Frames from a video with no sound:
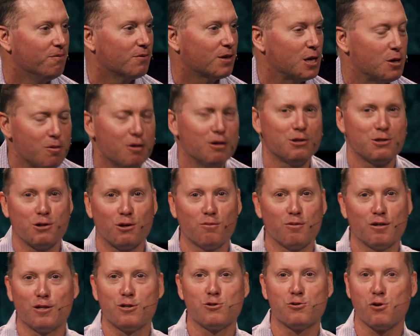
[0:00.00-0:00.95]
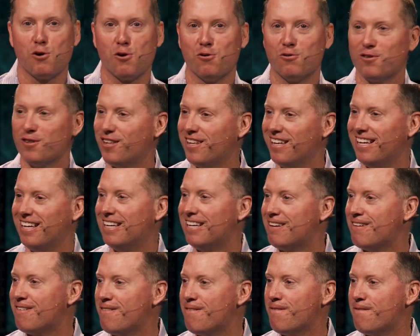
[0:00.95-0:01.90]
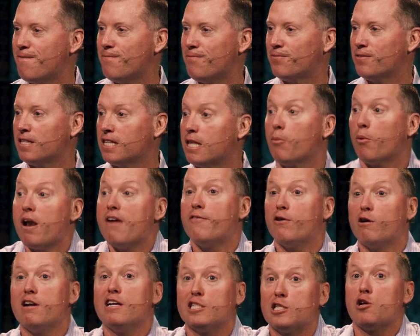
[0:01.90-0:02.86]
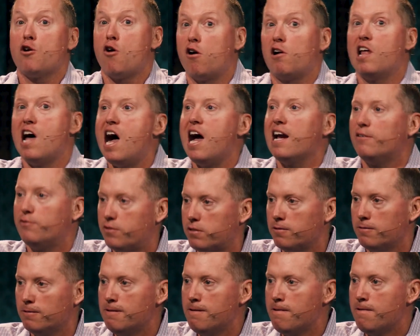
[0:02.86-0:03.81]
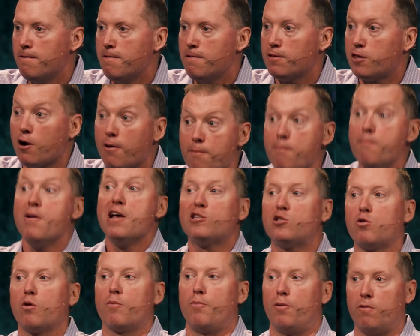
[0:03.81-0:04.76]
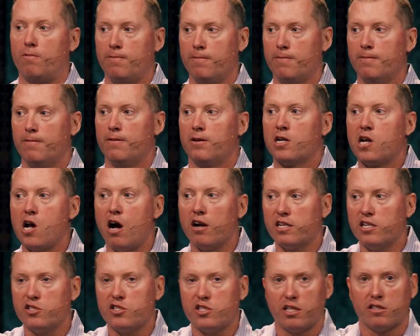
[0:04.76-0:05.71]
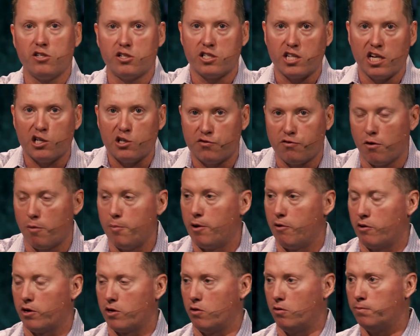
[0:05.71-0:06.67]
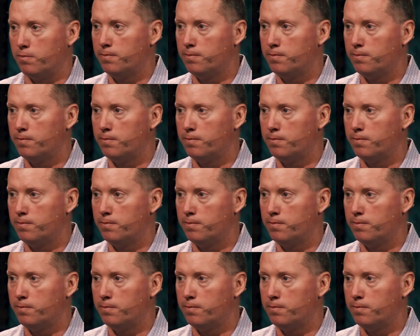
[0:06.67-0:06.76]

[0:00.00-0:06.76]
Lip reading: Can you be assured of this truth? That whatever it is in our lives that are miserable, God can set the stage for a miracle.